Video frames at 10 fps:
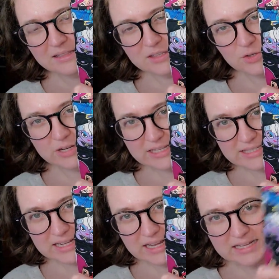the tree
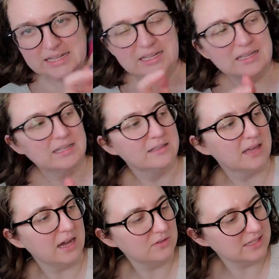is done.
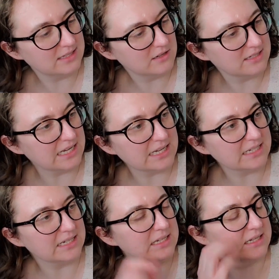The houses are
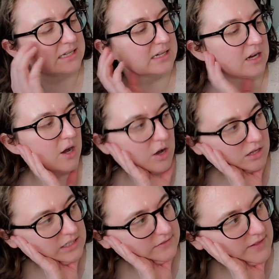done.
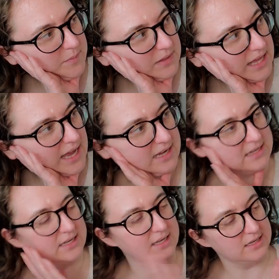All of the
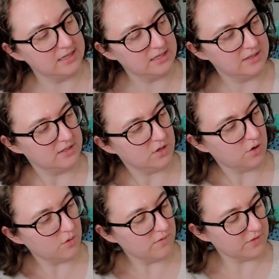black
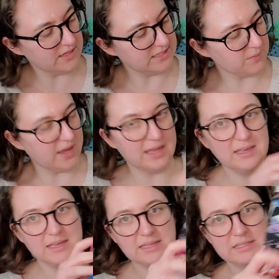over this
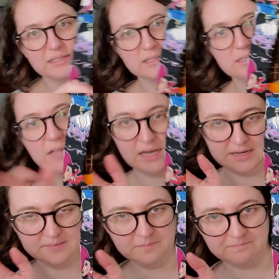way is
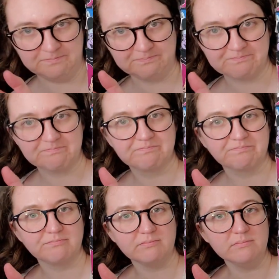done.
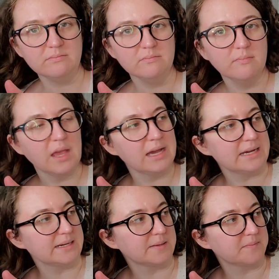
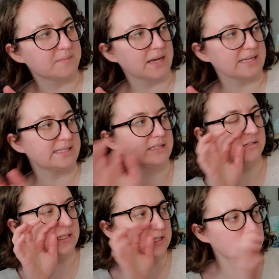Um, I
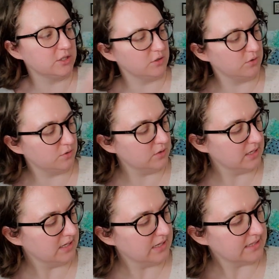still need to do
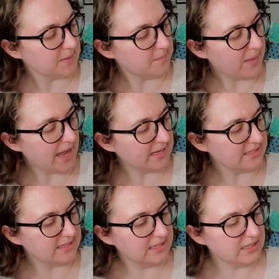some
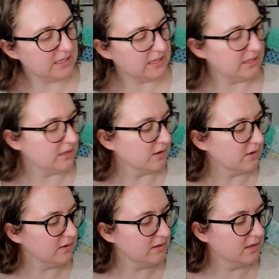bats in
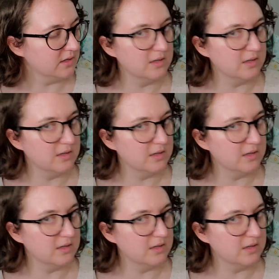here.